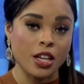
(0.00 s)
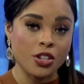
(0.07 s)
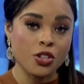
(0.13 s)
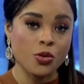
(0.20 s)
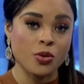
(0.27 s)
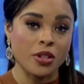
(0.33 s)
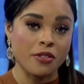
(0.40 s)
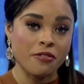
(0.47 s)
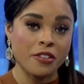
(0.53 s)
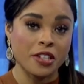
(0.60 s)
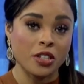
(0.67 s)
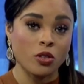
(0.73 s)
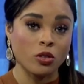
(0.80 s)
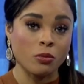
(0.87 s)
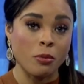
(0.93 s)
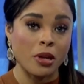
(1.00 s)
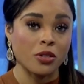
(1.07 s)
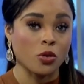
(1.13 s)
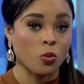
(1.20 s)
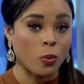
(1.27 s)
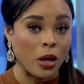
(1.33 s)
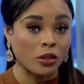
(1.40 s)
issues of physical and
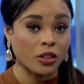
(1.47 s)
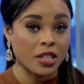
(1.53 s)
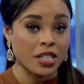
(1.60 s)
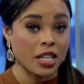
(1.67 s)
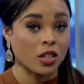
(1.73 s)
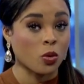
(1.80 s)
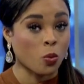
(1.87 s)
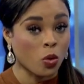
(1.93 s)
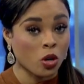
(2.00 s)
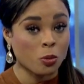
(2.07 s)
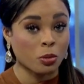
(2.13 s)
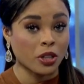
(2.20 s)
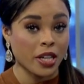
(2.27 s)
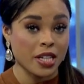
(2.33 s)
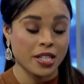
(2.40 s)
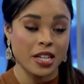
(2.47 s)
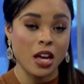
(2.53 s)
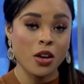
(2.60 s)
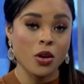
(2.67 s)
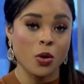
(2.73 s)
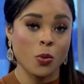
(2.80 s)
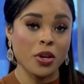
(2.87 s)
mental wellness in the workplace
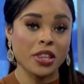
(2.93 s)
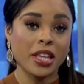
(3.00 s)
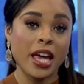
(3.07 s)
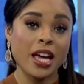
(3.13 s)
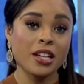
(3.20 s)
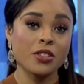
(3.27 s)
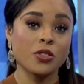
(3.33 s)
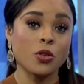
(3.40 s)
with Ken